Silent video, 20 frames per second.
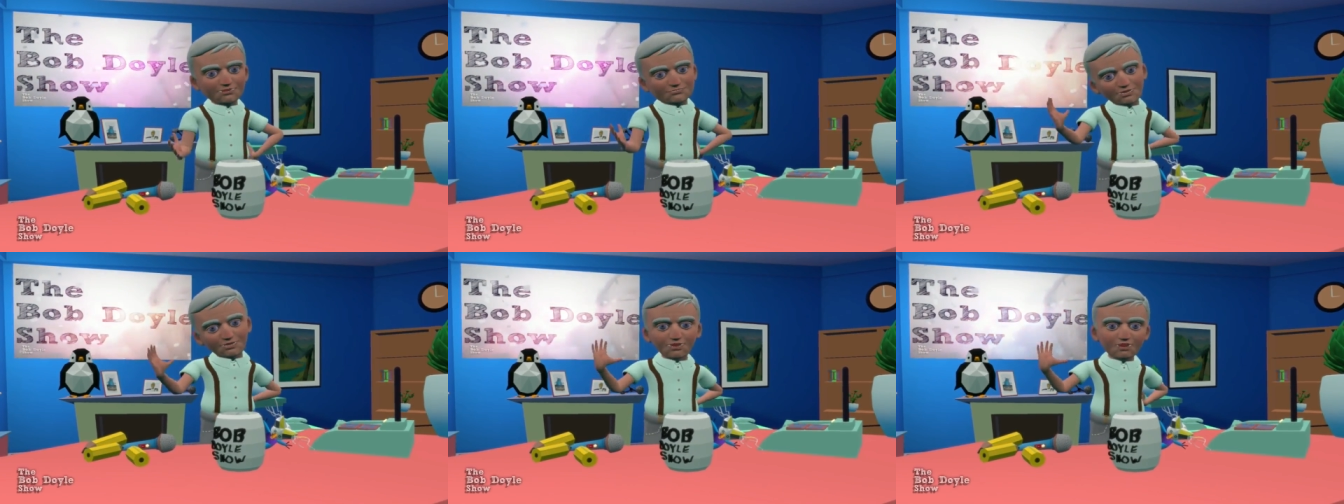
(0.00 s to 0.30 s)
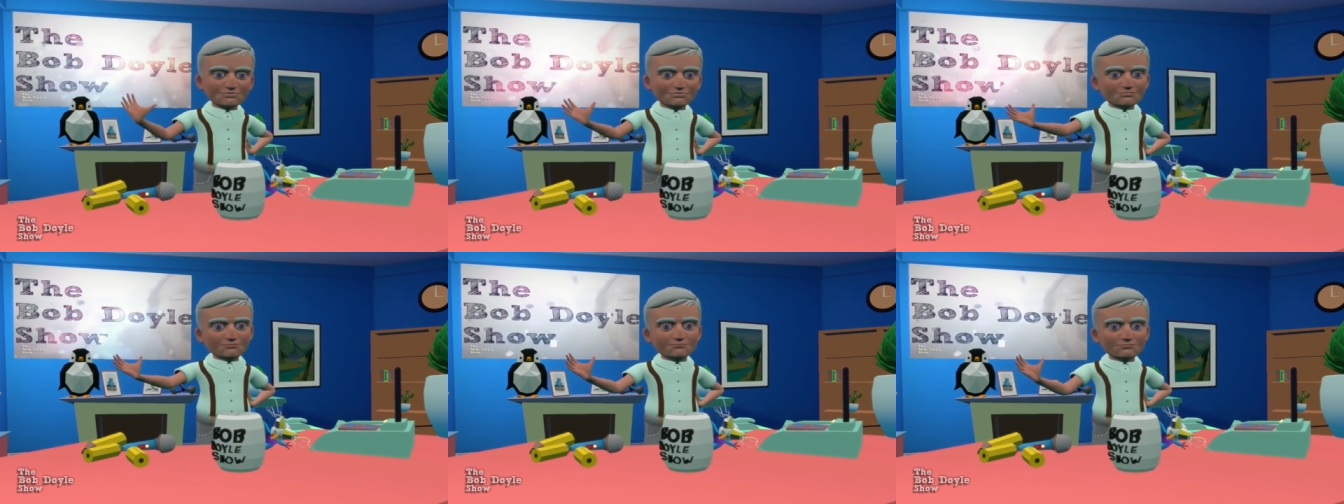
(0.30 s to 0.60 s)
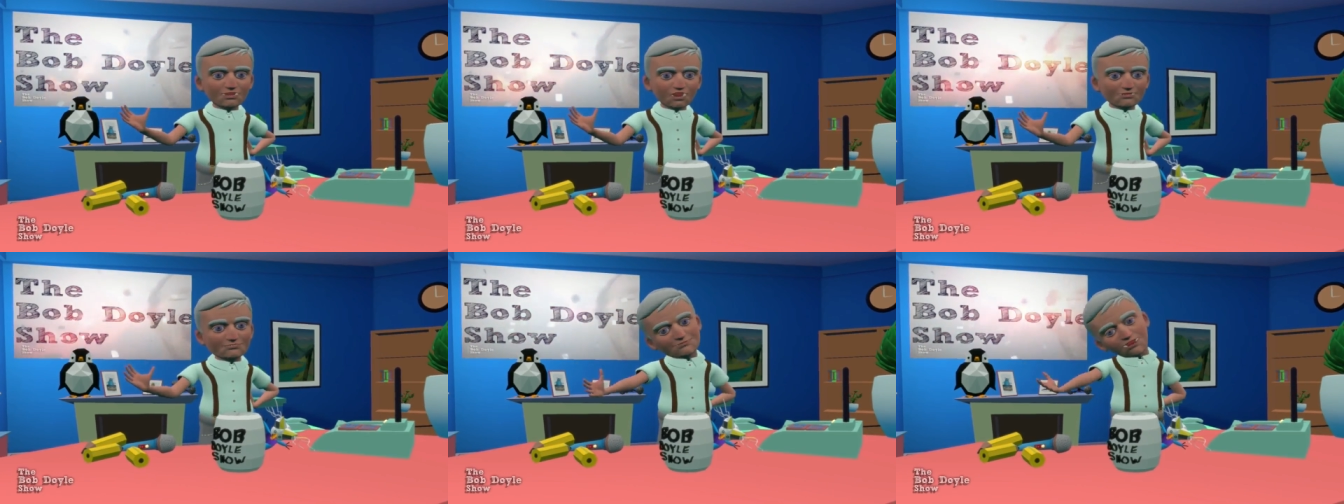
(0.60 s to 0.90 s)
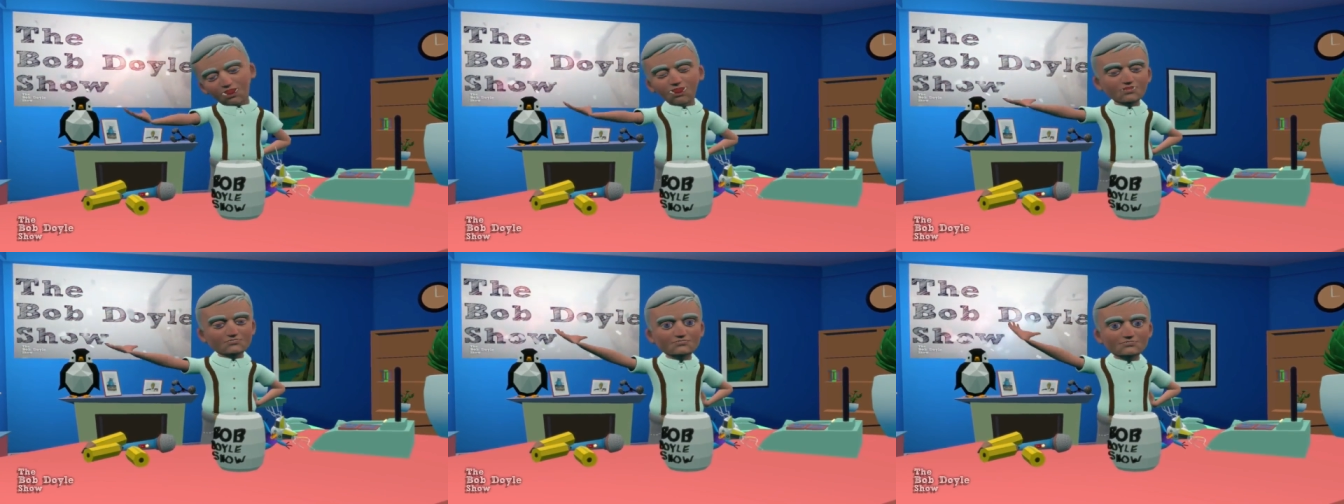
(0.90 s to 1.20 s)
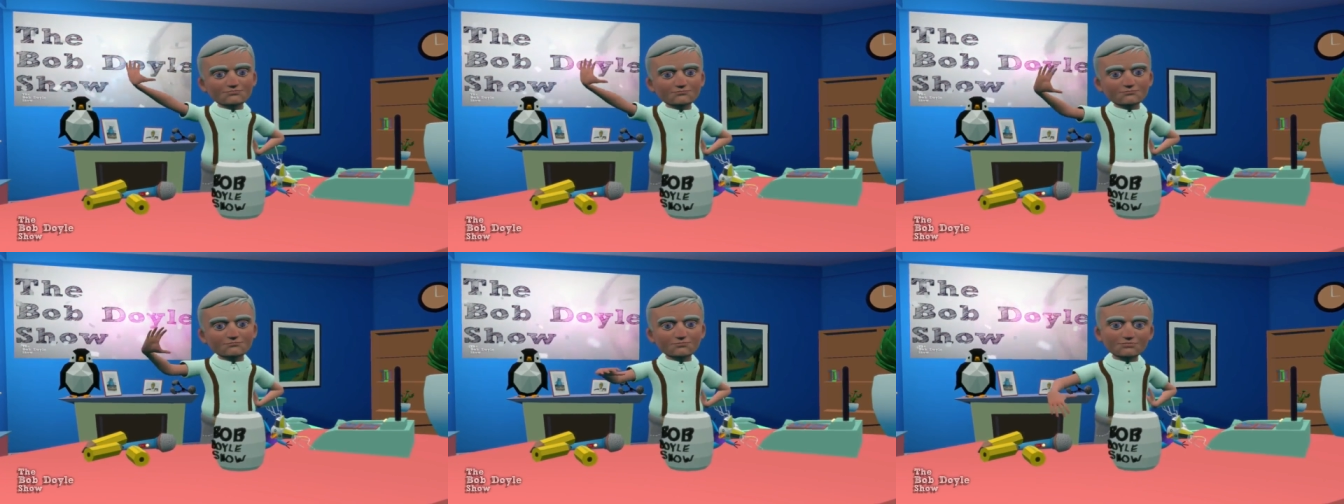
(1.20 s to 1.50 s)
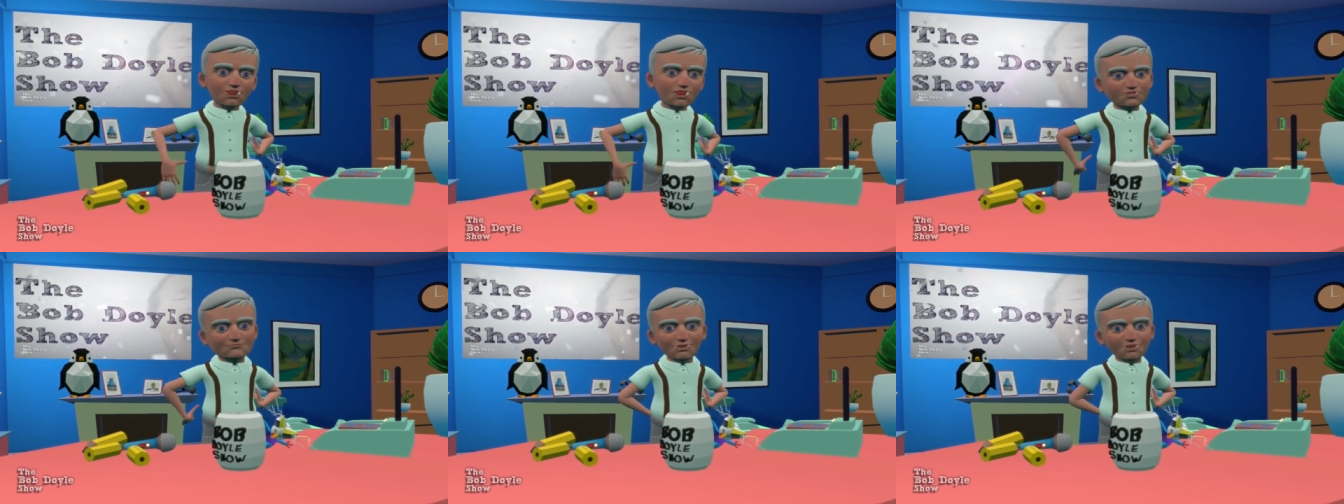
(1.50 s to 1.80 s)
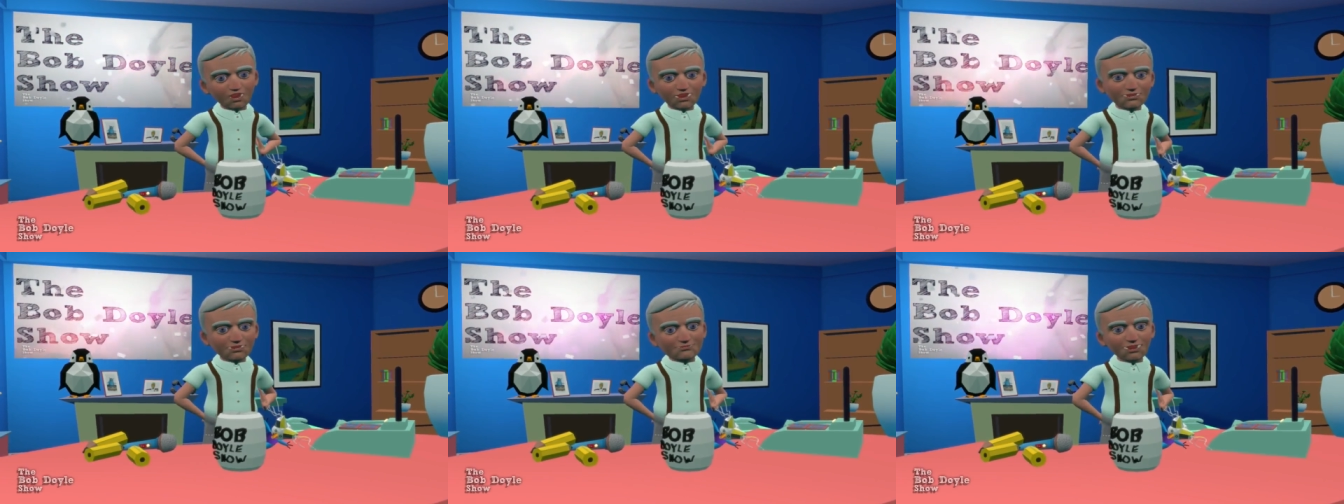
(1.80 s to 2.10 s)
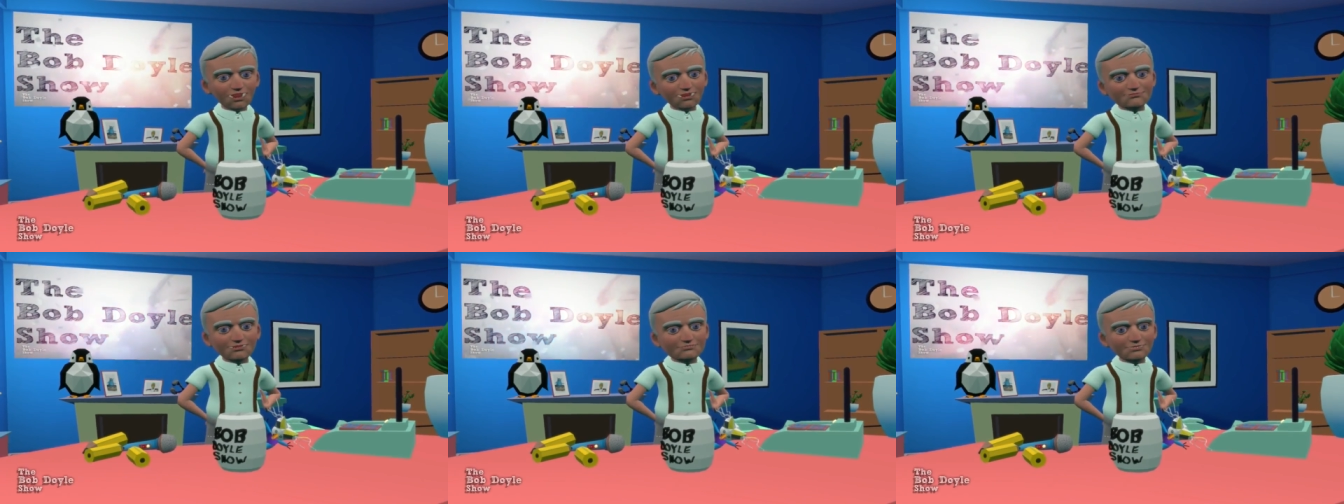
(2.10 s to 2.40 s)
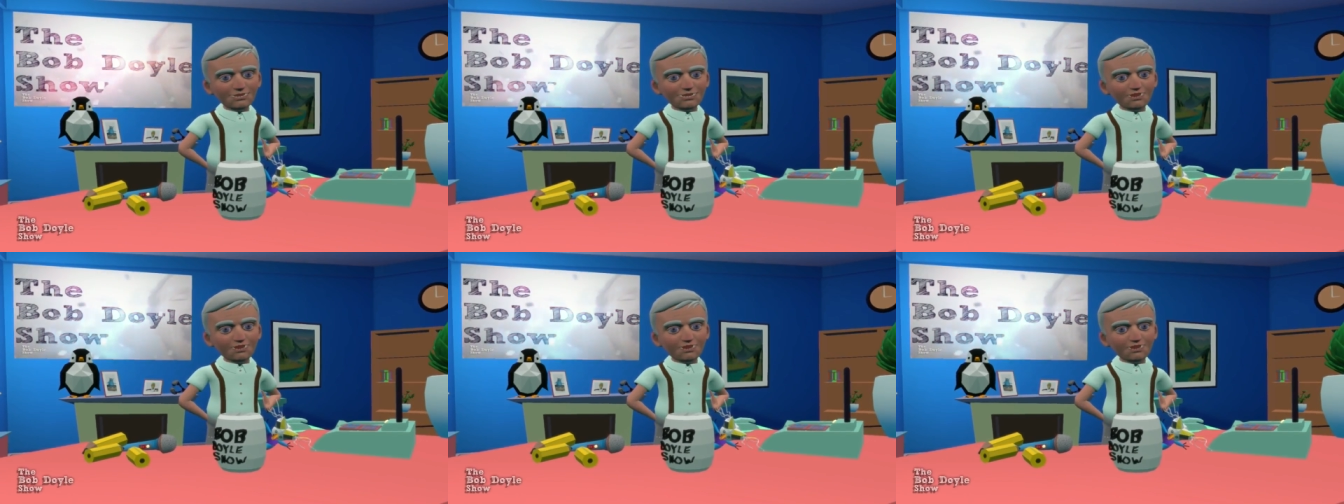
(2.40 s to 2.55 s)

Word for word: So, Dawn, tell me what time it is.